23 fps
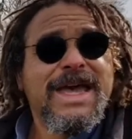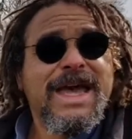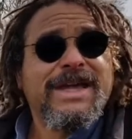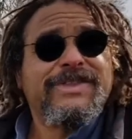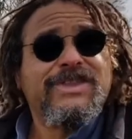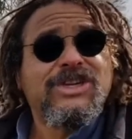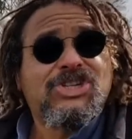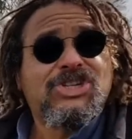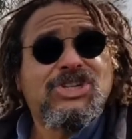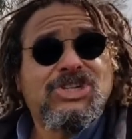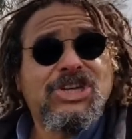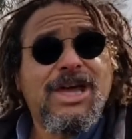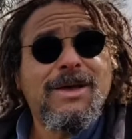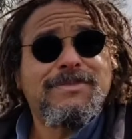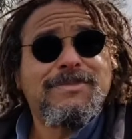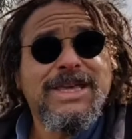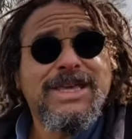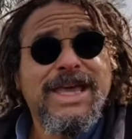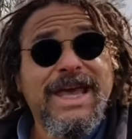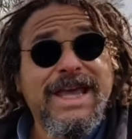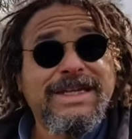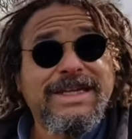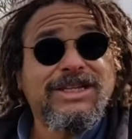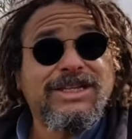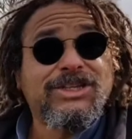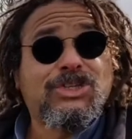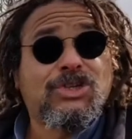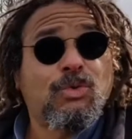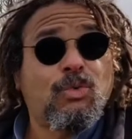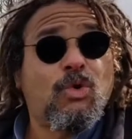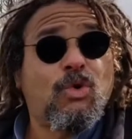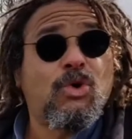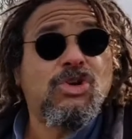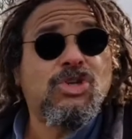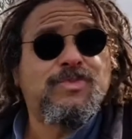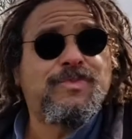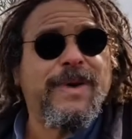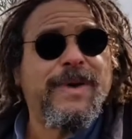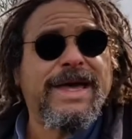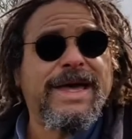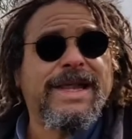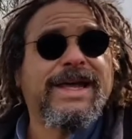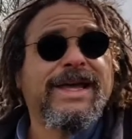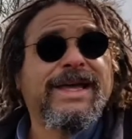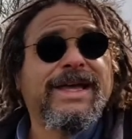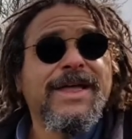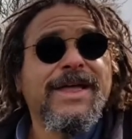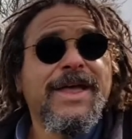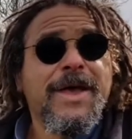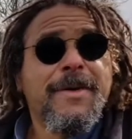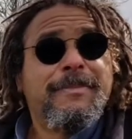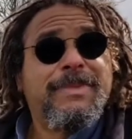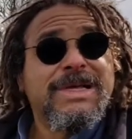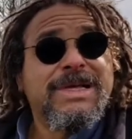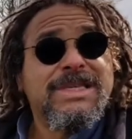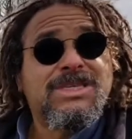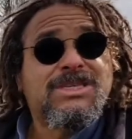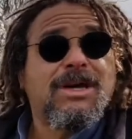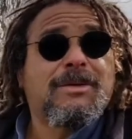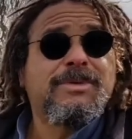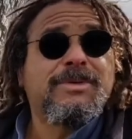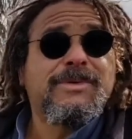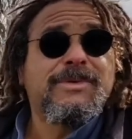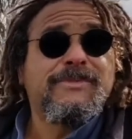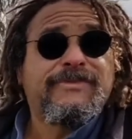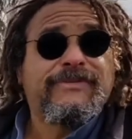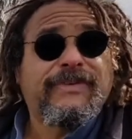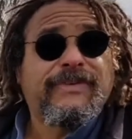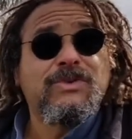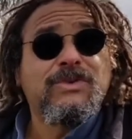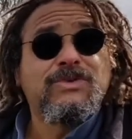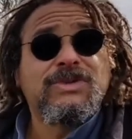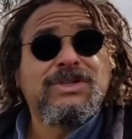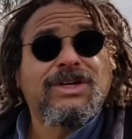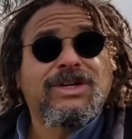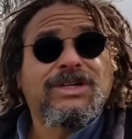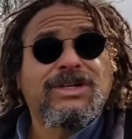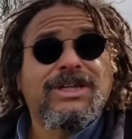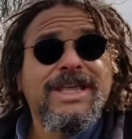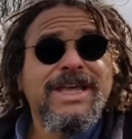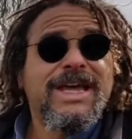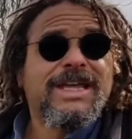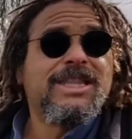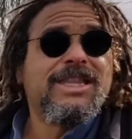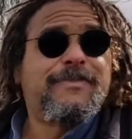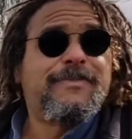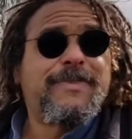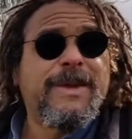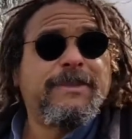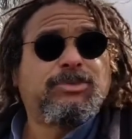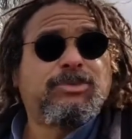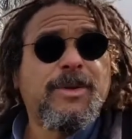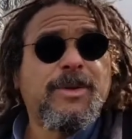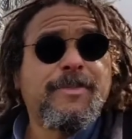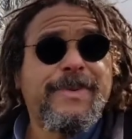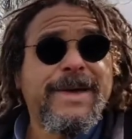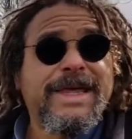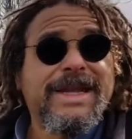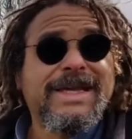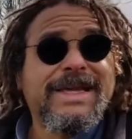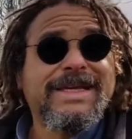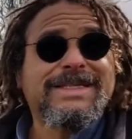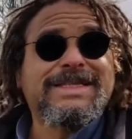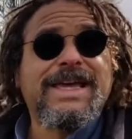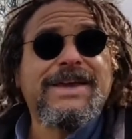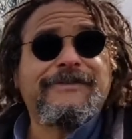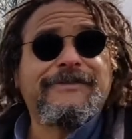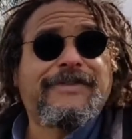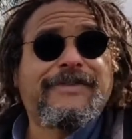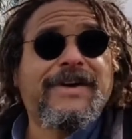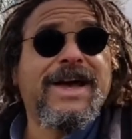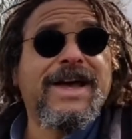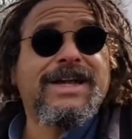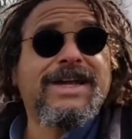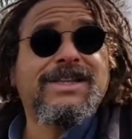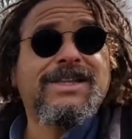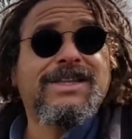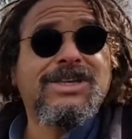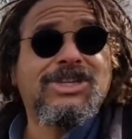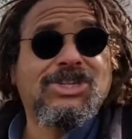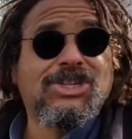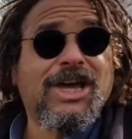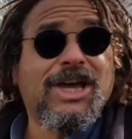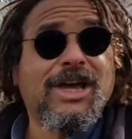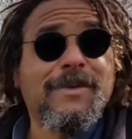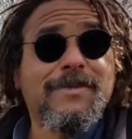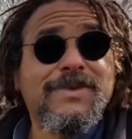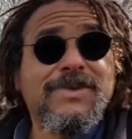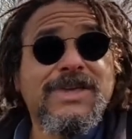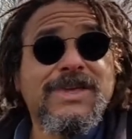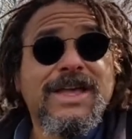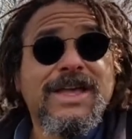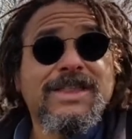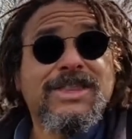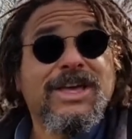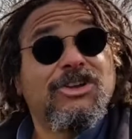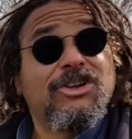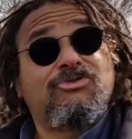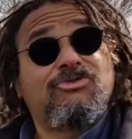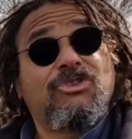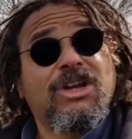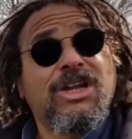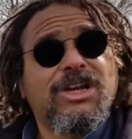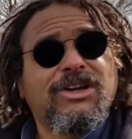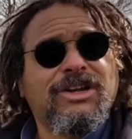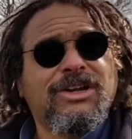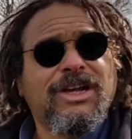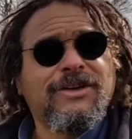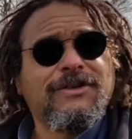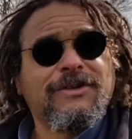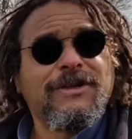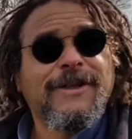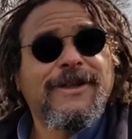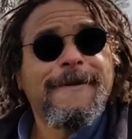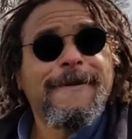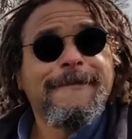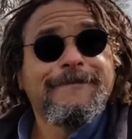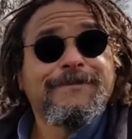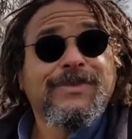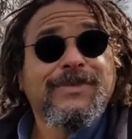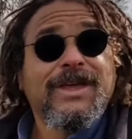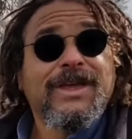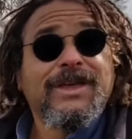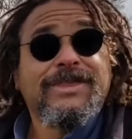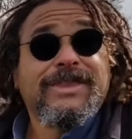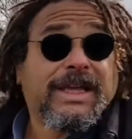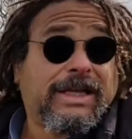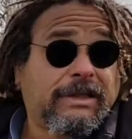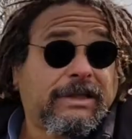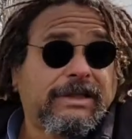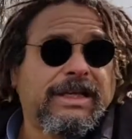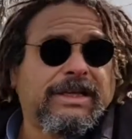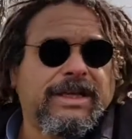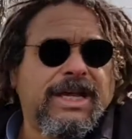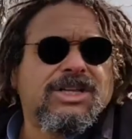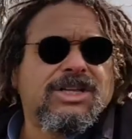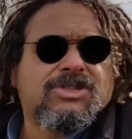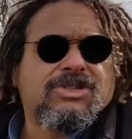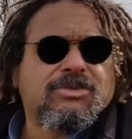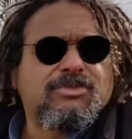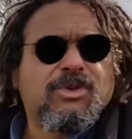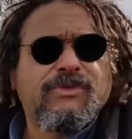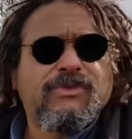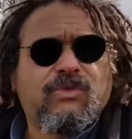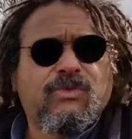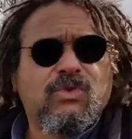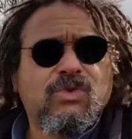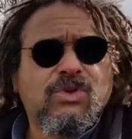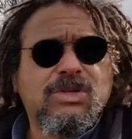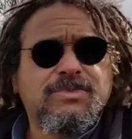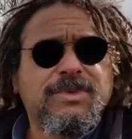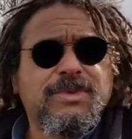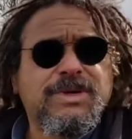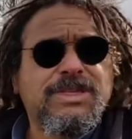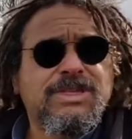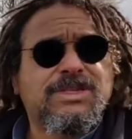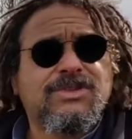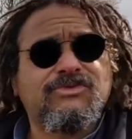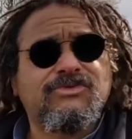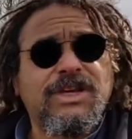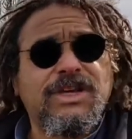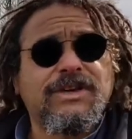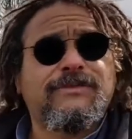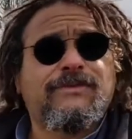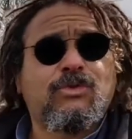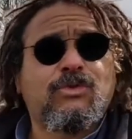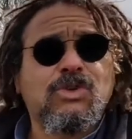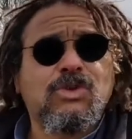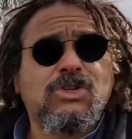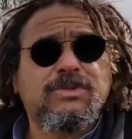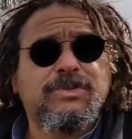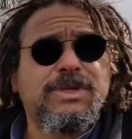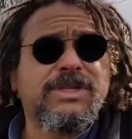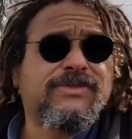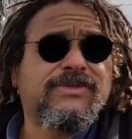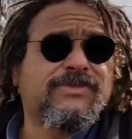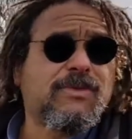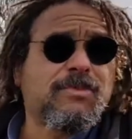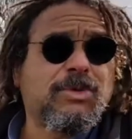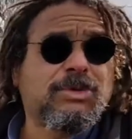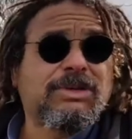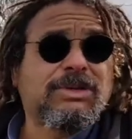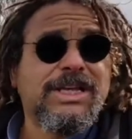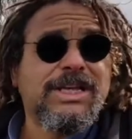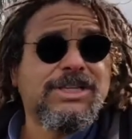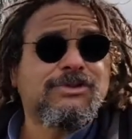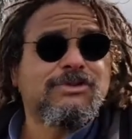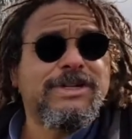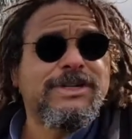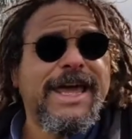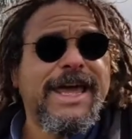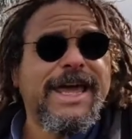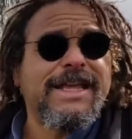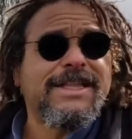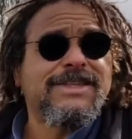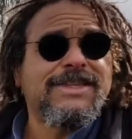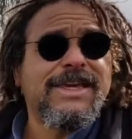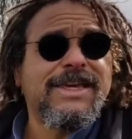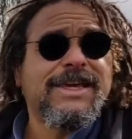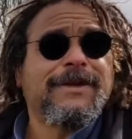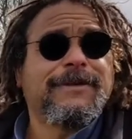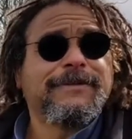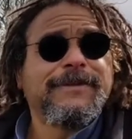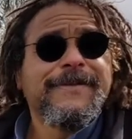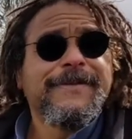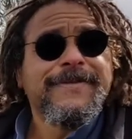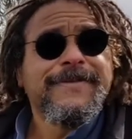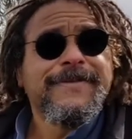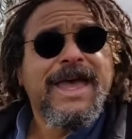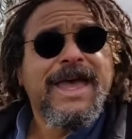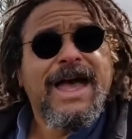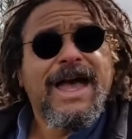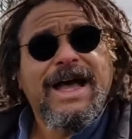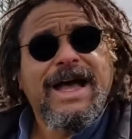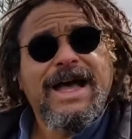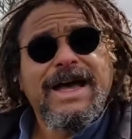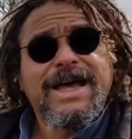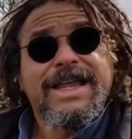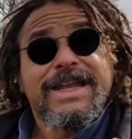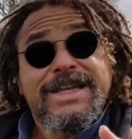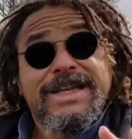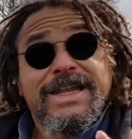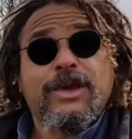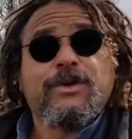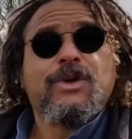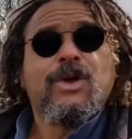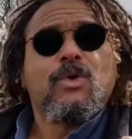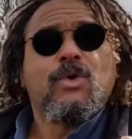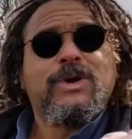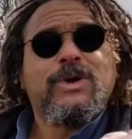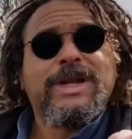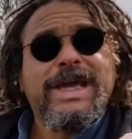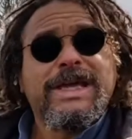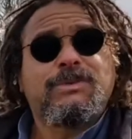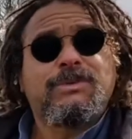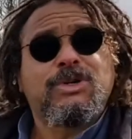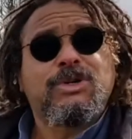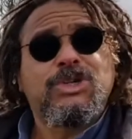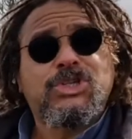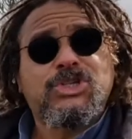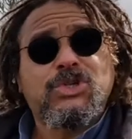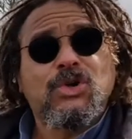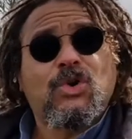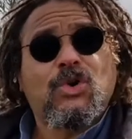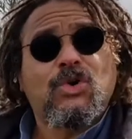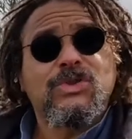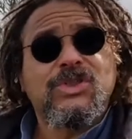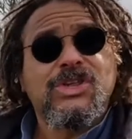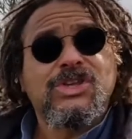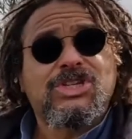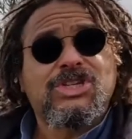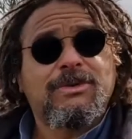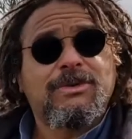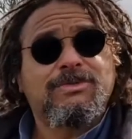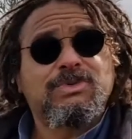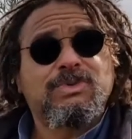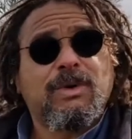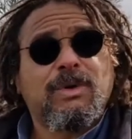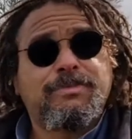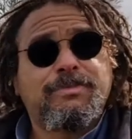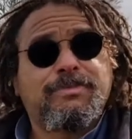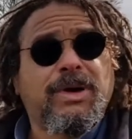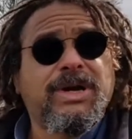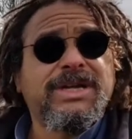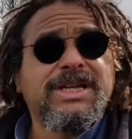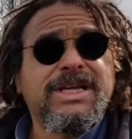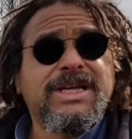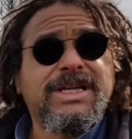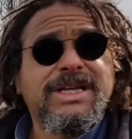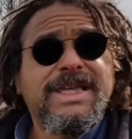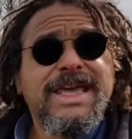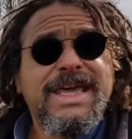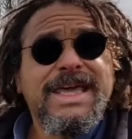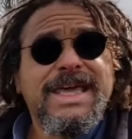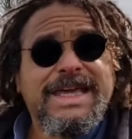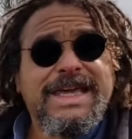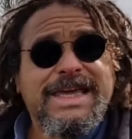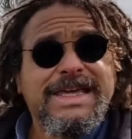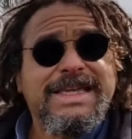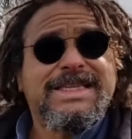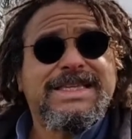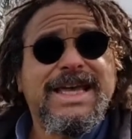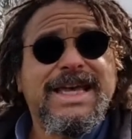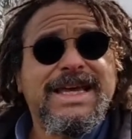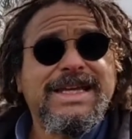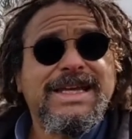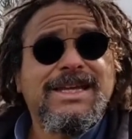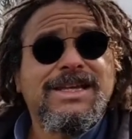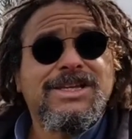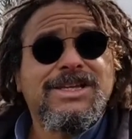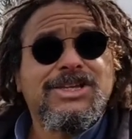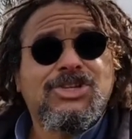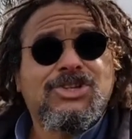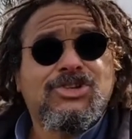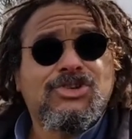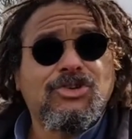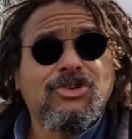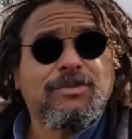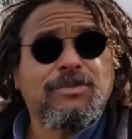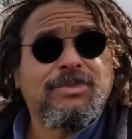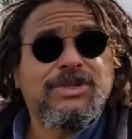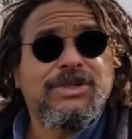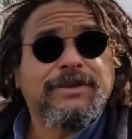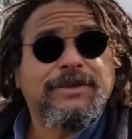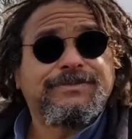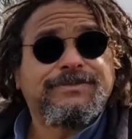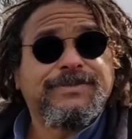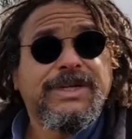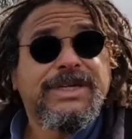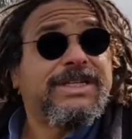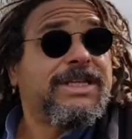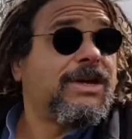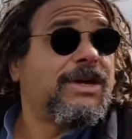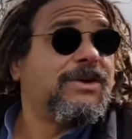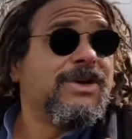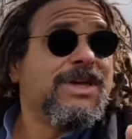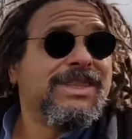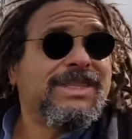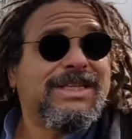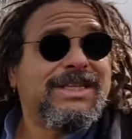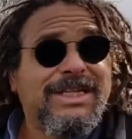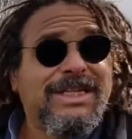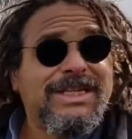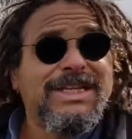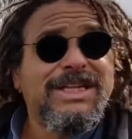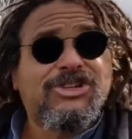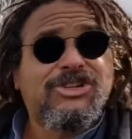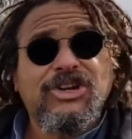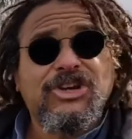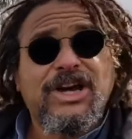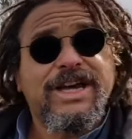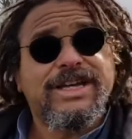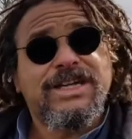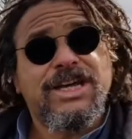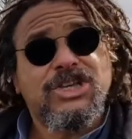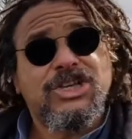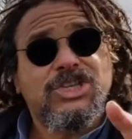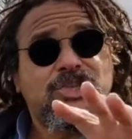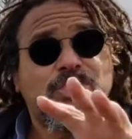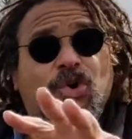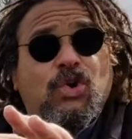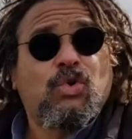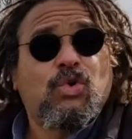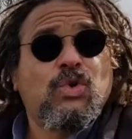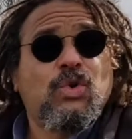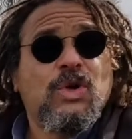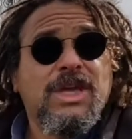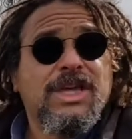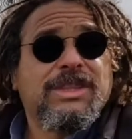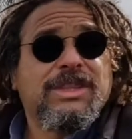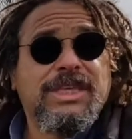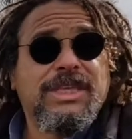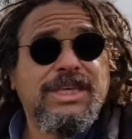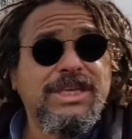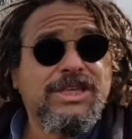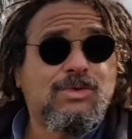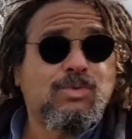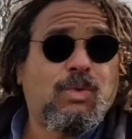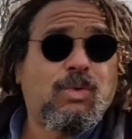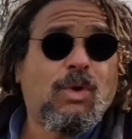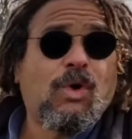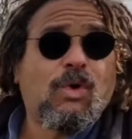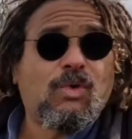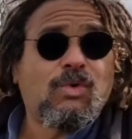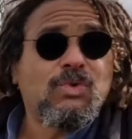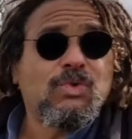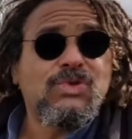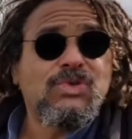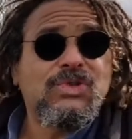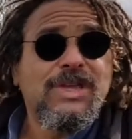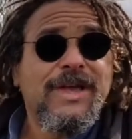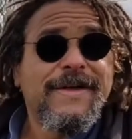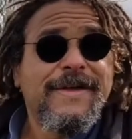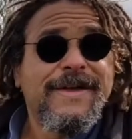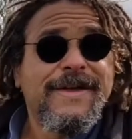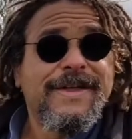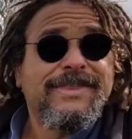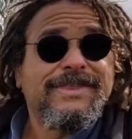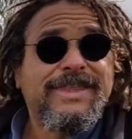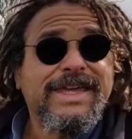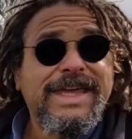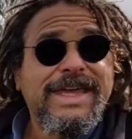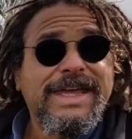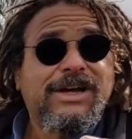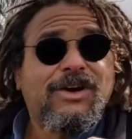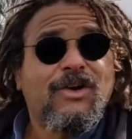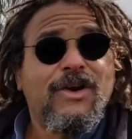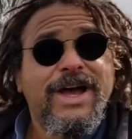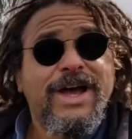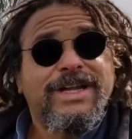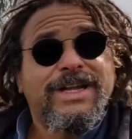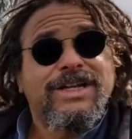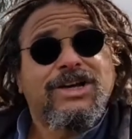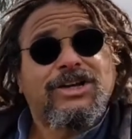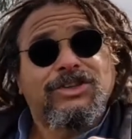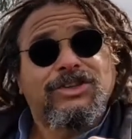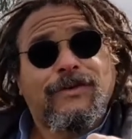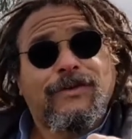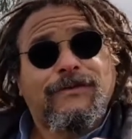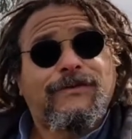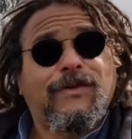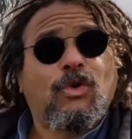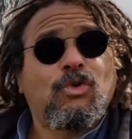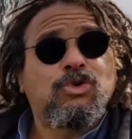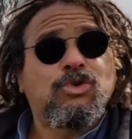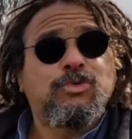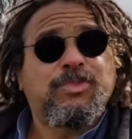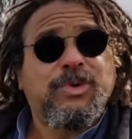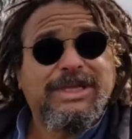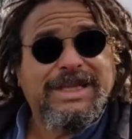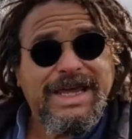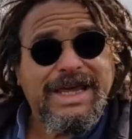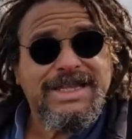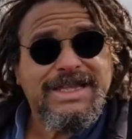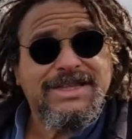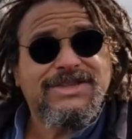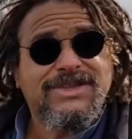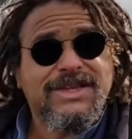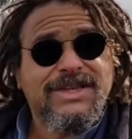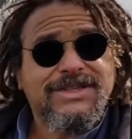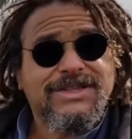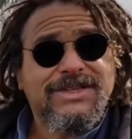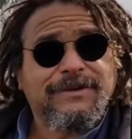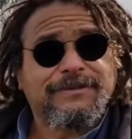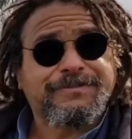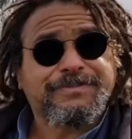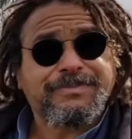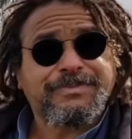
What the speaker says: And the ships headed towards Berwick, but some of them foundered, and the people of Berwick set fire to the ships that had run aground. They clearly had some reinforcements from Glasgow Neds, eh? Now, when Edward saw that the ships were burning, he sent in his troops. Now, they didn't try and assault these walls. They got in under false pretenses.